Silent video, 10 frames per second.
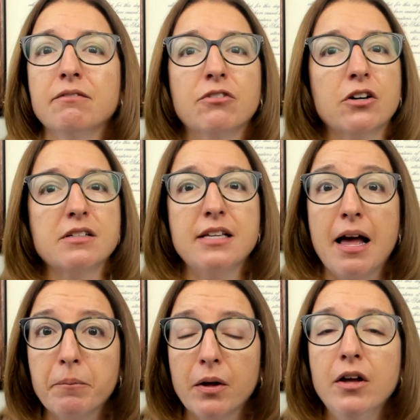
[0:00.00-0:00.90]
For
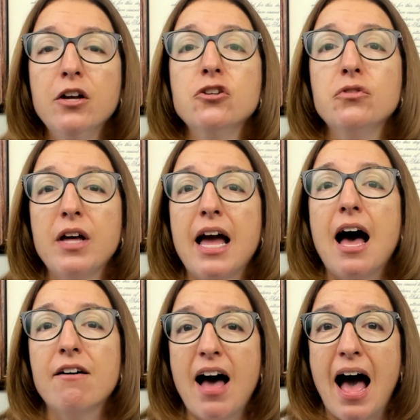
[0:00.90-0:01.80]
example, do they
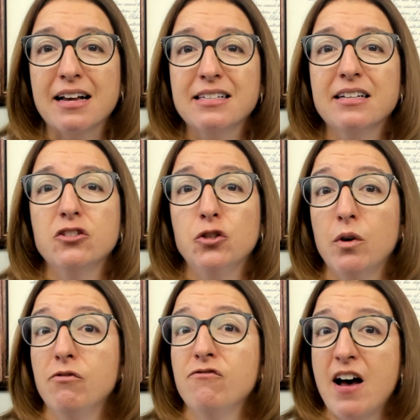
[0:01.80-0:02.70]
have access to a
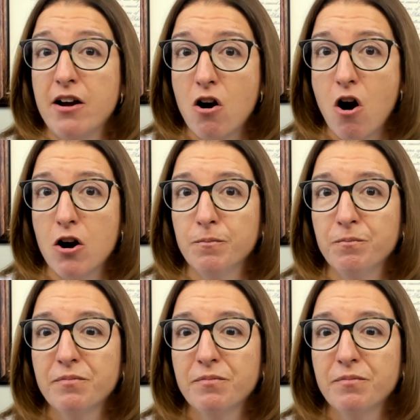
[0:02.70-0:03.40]
firearm?